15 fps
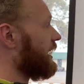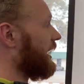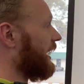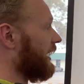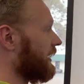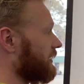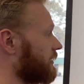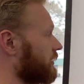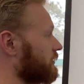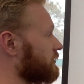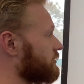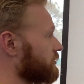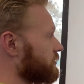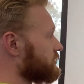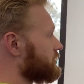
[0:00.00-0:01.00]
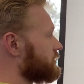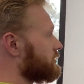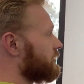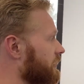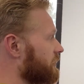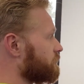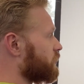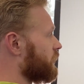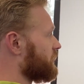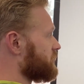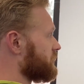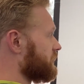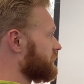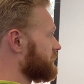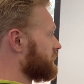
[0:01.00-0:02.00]
and a loose
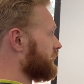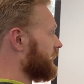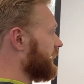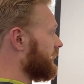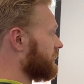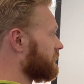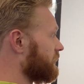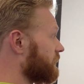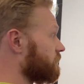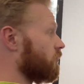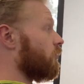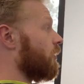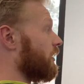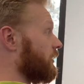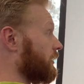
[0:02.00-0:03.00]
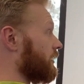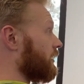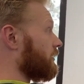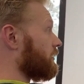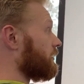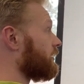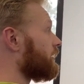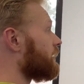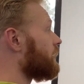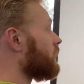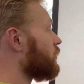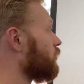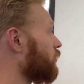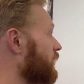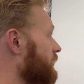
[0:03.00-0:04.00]
impressionistic handling of watercolor
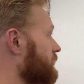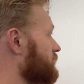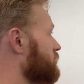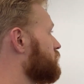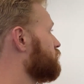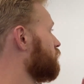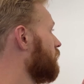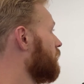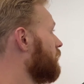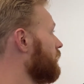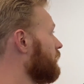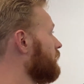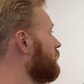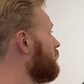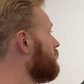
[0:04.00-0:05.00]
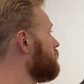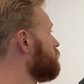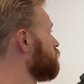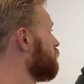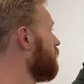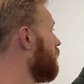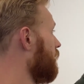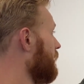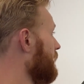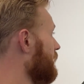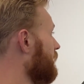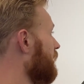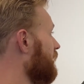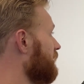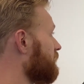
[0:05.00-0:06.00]
with a strong drawing
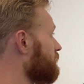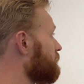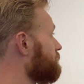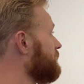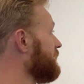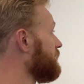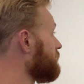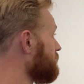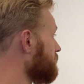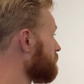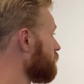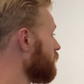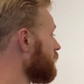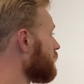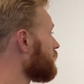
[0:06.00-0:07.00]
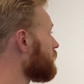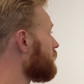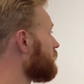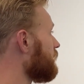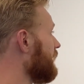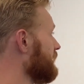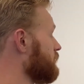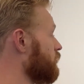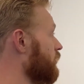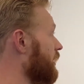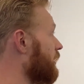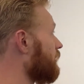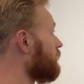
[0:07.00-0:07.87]
of figurative work as well.